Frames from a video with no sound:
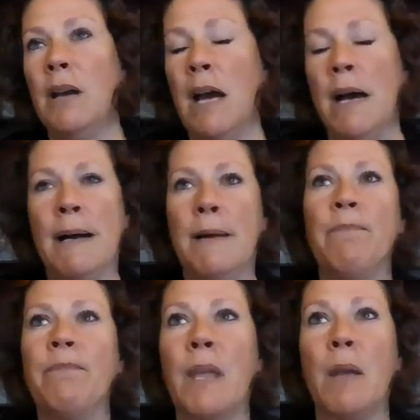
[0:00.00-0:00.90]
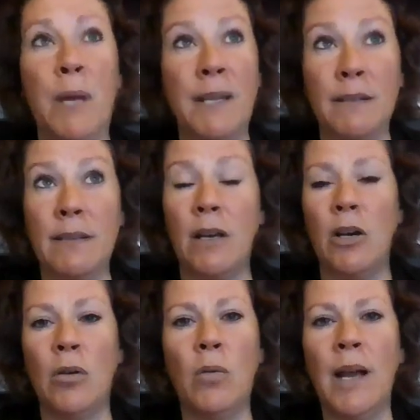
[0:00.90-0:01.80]

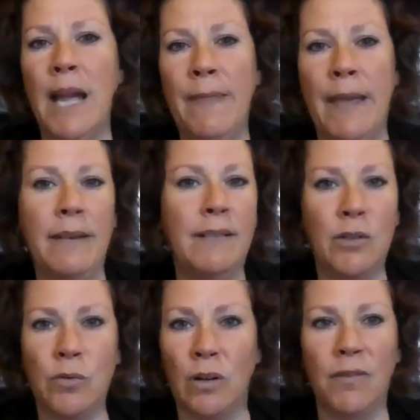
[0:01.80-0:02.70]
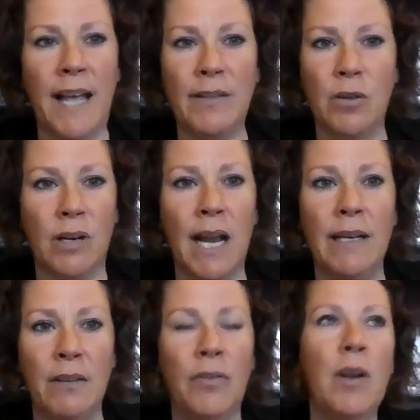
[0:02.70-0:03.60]
Pinso, and then District Flats are
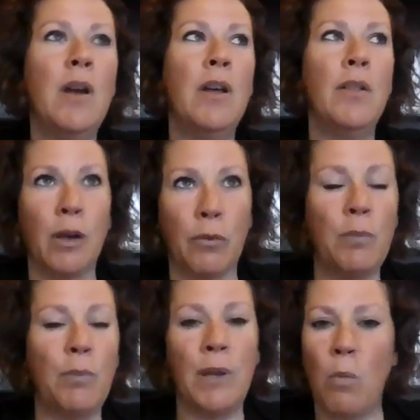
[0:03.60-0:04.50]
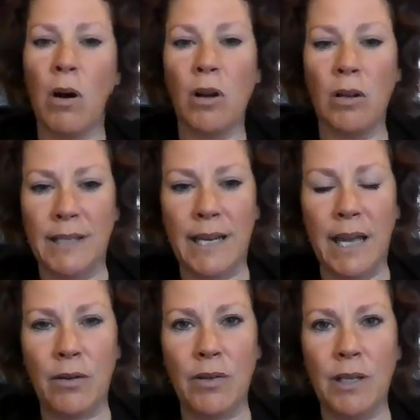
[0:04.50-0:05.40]
kind of the group that work all
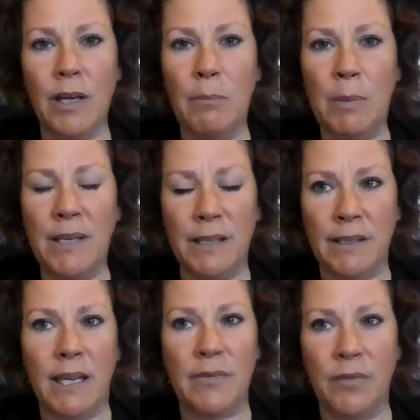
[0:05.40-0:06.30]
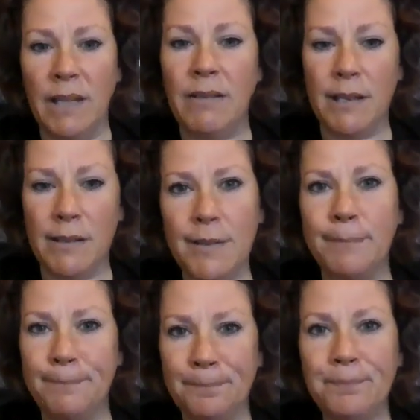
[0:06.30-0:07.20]
together to be successful at this.